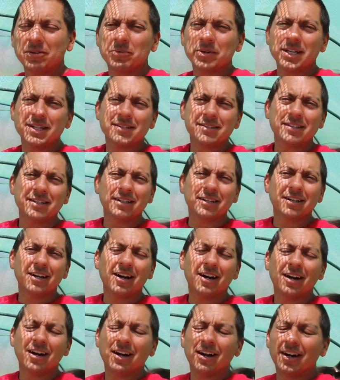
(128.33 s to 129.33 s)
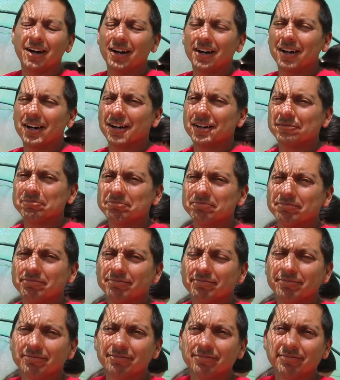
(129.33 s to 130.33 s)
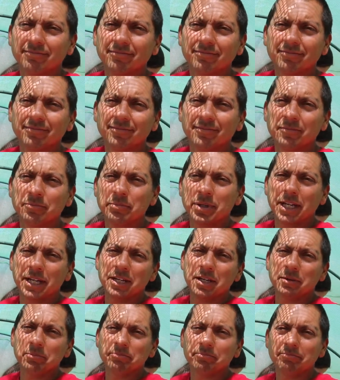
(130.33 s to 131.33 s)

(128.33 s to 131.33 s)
The winds here are picking up.